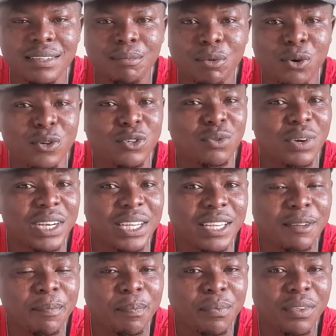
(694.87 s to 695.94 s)
Because
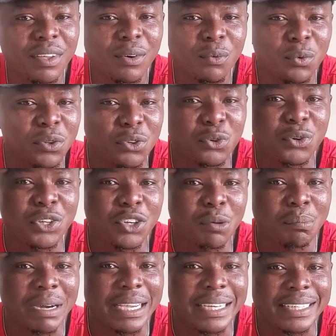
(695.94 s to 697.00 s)
already, with you in your
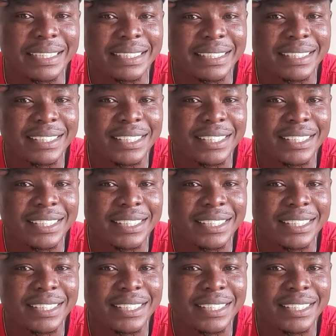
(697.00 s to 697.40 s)
mind,